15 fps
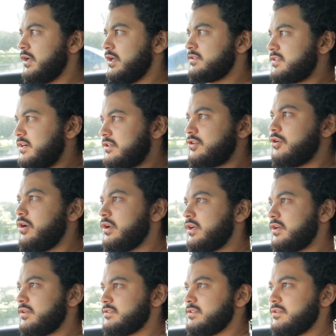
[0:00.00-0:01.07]
It's
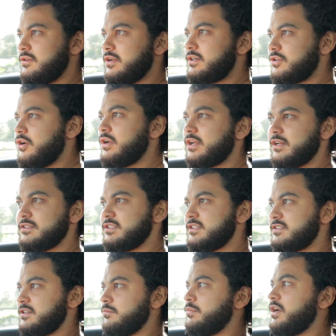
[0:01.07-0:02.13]
electronically
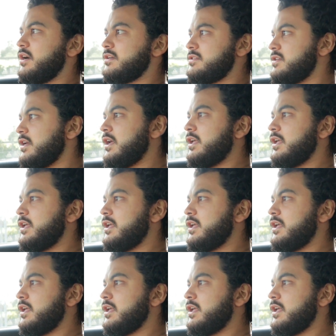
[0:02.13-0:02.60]
assisted, because